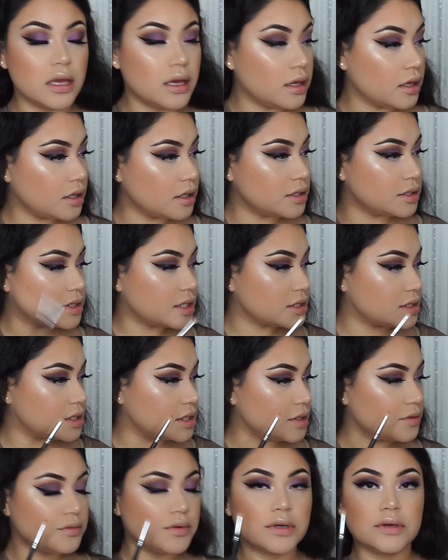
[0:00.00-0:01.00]

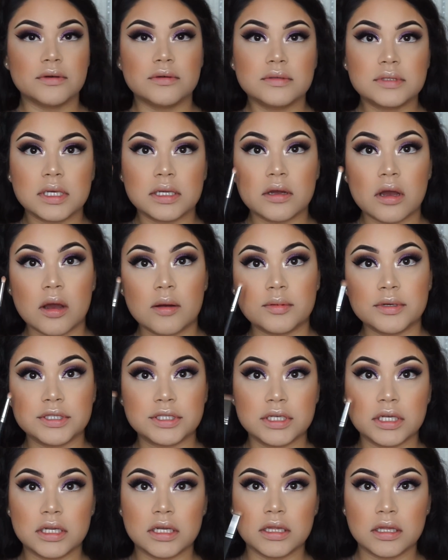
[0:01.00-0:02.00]
Dusty Rose and Aubergine